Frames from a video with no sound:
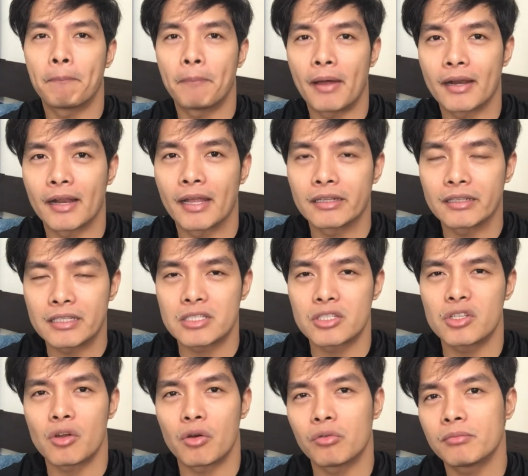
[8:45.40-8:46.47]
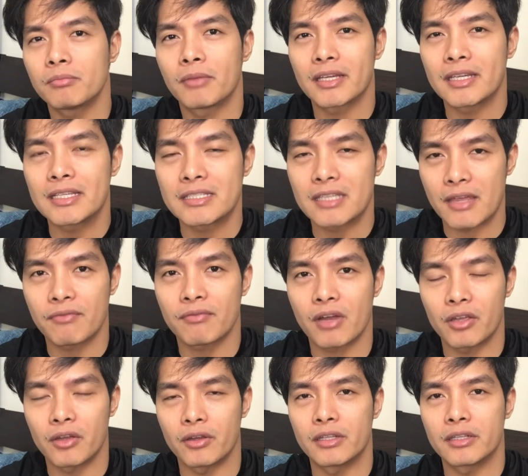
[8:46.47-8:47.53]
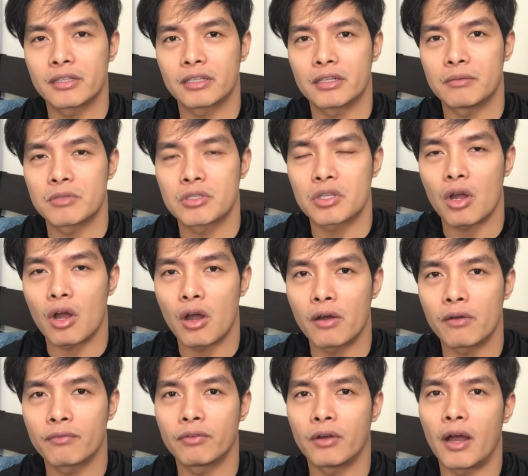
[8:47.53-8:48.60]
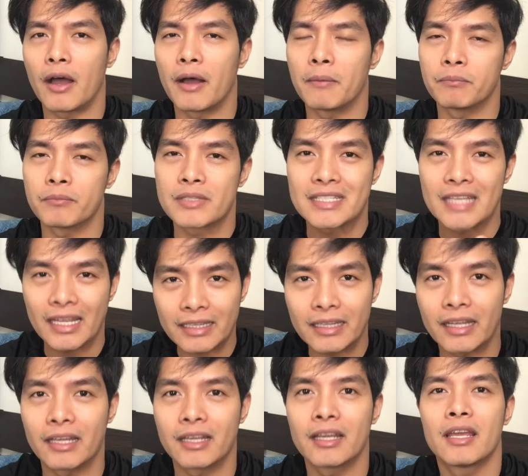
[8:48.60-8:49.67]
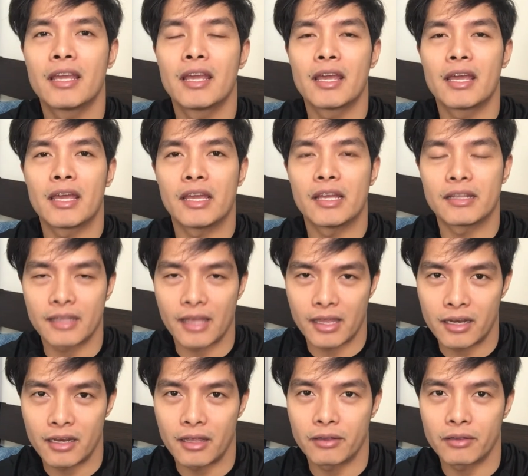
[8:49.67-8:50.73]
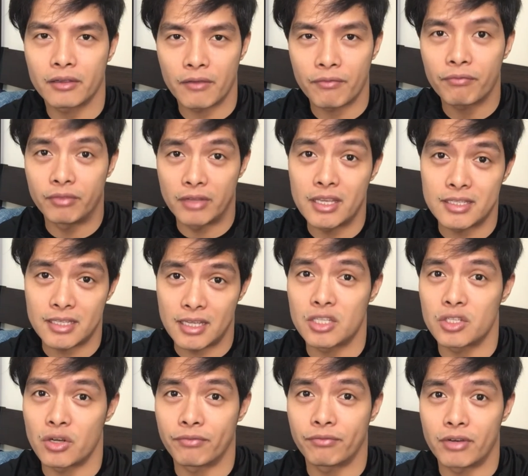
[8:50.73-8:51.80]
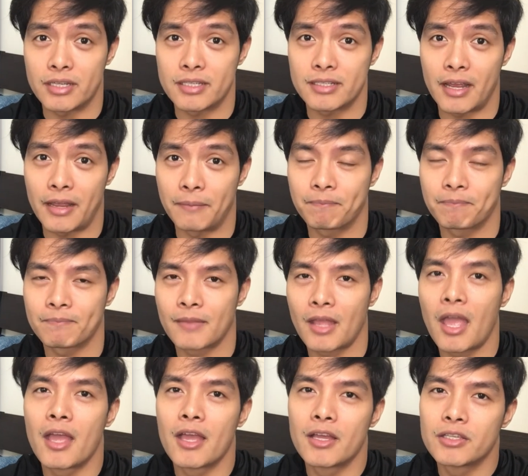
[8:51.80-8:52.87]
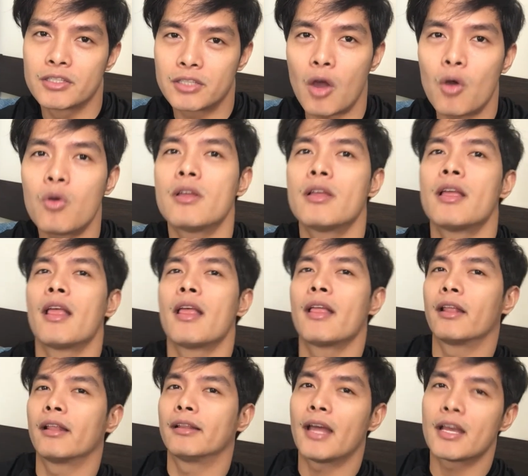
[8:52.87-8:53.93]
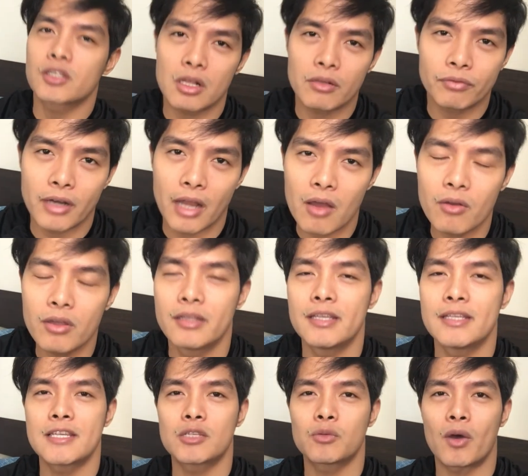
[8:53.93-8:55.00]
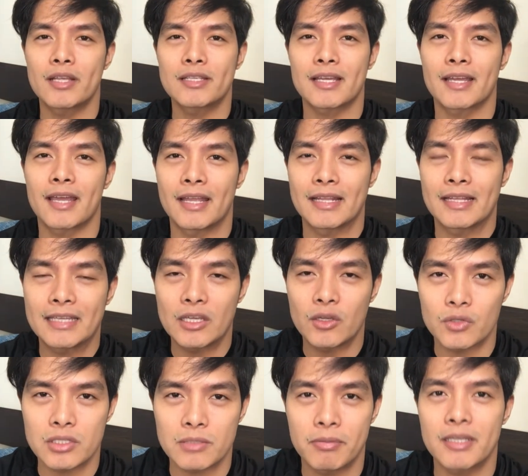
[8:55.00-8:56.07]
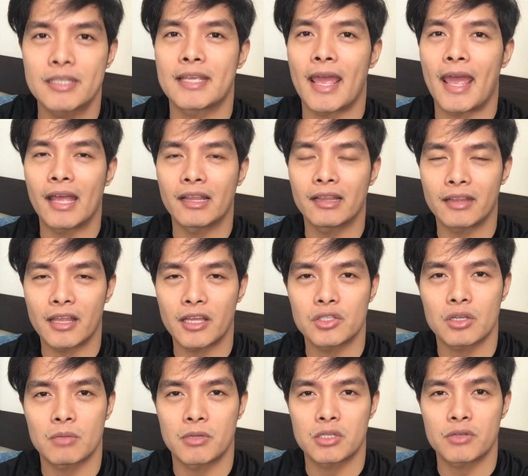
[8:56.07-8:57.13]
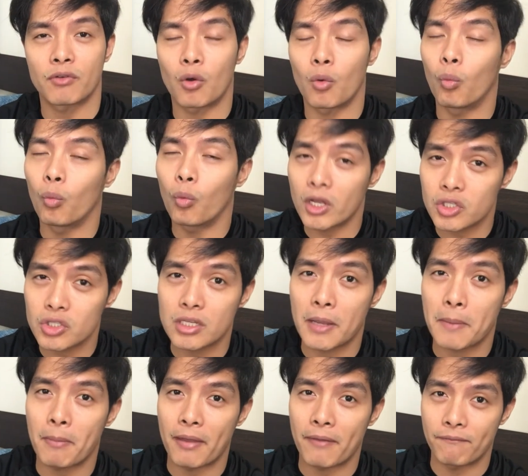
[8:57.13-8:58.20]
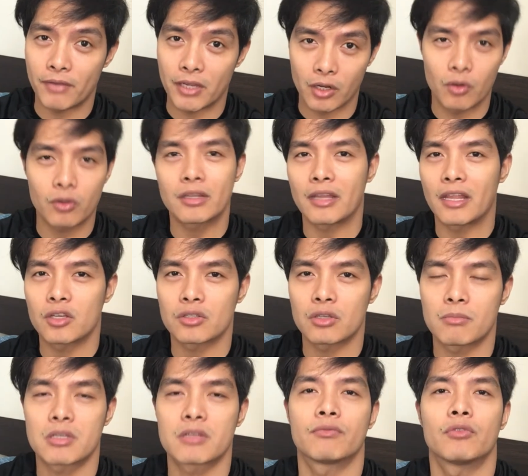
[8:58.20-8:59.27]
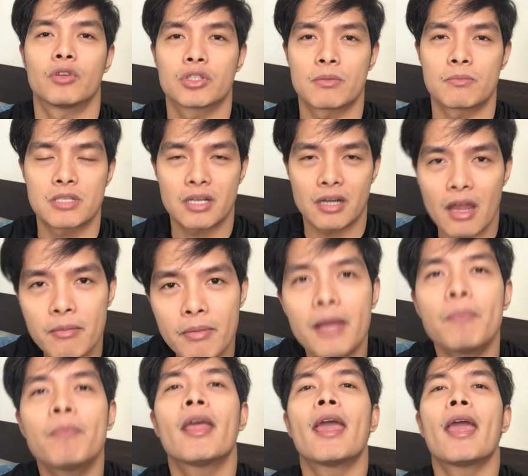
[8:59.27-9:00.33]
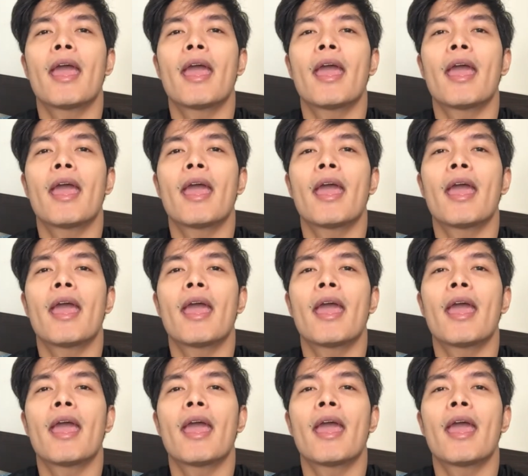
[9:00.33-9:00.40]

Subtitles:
para at least, you know, maging safe kayo in terms of settling in Canada if this is your first time. So, that's all for now. This is once again Kiko Speaks, and thank you so much for watching my video. Thank you so much for subscribing.